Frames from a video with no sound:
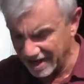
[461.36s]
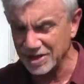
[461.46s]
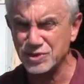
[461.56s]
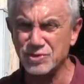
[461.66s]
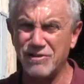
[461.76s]

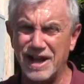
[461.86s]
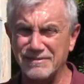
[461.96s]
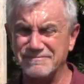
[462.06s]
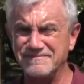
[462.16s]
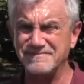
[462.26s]
not
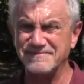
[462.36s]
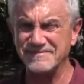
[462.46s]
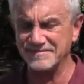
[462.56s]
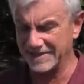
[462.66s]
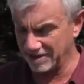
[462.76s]
sweat
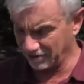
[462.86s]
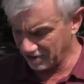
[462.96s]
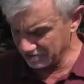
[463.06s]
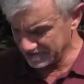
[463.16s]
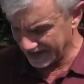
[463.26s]
in a
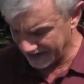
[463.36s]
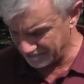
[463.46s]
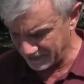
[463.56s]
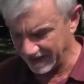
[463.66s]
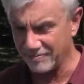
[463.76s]
long
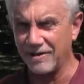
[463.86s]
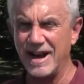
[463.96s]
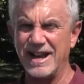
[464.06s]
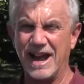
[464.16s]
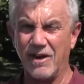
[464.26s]
time. And
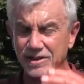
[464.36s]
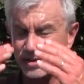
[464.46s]
right now